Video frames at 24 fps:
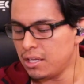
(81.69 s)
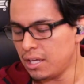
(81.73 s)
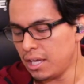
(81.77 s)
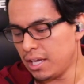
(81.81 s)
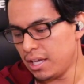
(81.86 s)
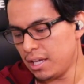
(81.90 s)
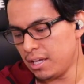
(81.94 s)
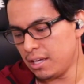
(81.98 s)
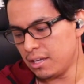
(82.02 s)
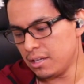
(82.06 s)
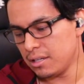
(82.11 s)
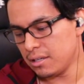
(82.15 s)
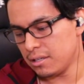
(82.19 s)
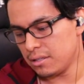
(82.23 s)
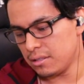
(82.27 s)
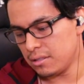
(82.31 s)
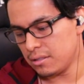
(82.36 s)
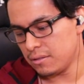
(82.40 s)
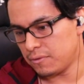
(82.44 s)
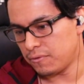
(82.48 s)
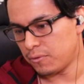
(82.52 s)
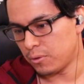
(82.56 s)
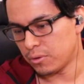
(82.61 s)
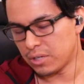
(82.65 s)
and
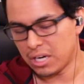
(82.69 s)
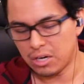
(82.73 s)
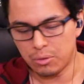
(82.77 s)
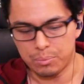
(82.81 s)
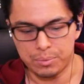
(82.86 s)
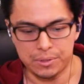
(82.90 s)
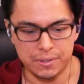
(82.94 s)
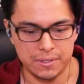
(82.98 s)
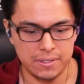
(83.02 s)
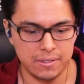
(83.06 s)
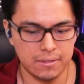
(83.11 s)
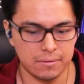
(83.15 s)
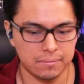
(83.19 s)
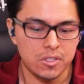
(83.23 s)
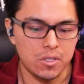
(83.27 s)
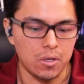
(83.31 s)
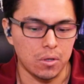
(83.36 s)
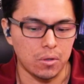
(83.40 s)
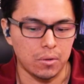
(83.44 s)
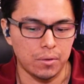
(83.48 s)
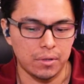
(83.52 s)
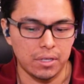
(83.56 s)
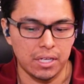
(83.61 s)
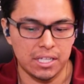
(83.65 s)
4 outputs.
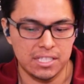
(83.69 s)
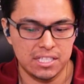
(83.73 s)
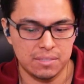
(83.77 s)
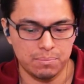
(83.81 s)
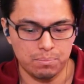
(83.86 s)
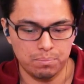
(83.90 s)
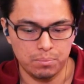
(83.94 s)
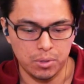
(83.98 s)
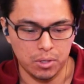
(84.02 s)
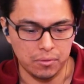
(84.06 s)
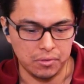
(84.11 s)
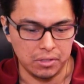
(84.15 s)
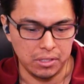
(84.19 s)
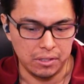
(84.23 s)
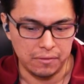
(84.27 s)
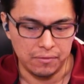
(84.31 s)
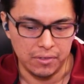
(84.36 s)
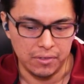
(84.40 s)
So that's perfectly